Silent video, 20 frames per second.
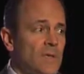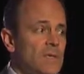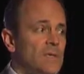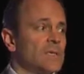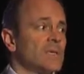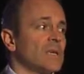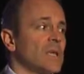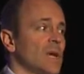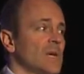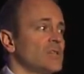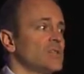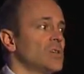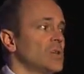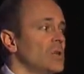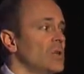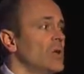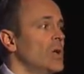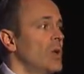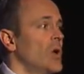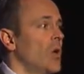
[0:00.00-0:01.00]
discussion
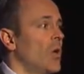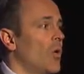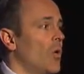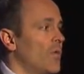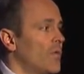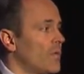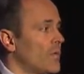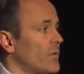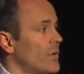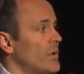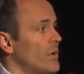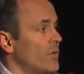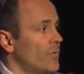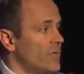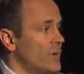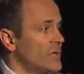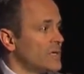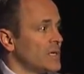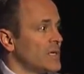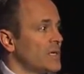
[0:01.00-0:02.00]
over
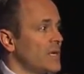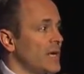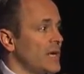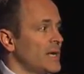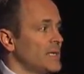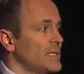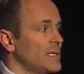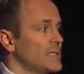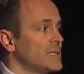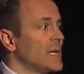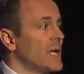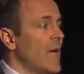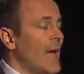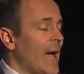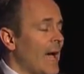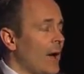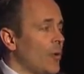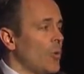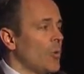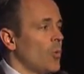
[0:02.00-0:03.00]
recent days, is
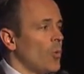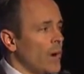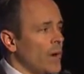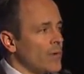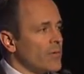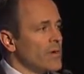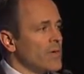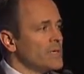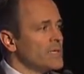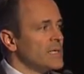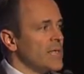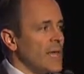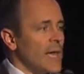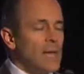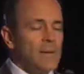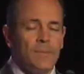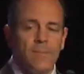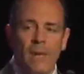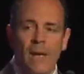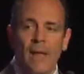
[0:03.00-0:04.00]
where is
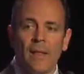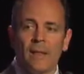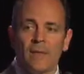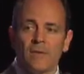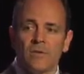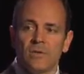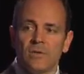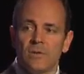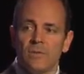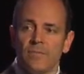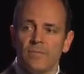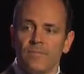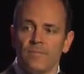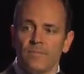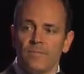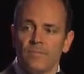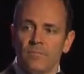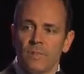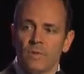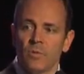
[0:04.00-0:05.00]
that balance
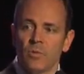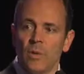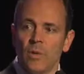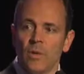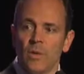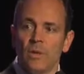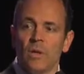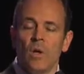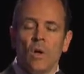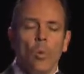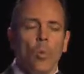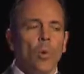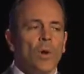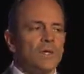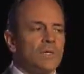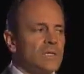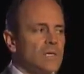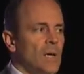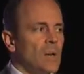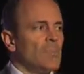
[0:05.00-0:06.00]
between what
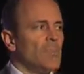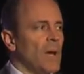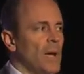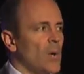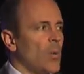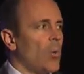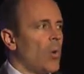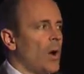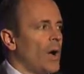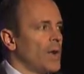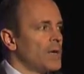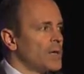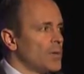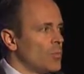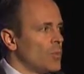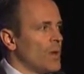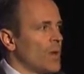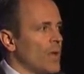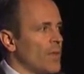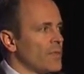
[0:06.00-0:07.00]
some might want and
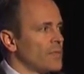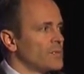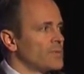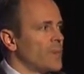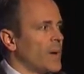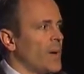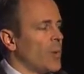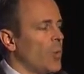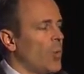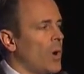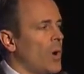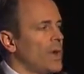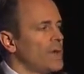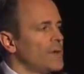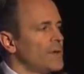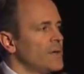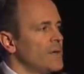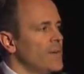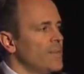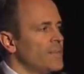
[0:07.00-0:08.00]
what others might want,
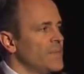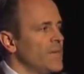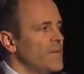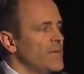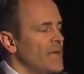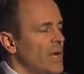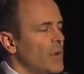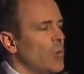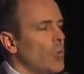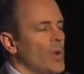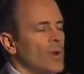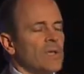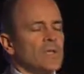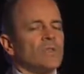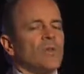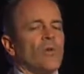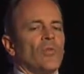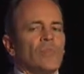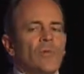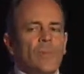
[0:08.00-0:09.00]
and yet what is
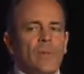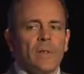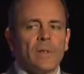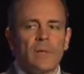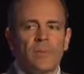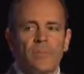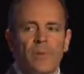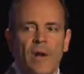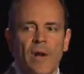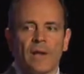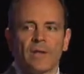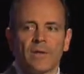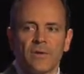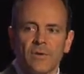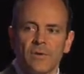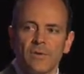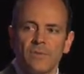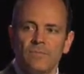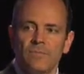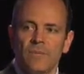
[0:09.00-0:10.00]
ultimately practical?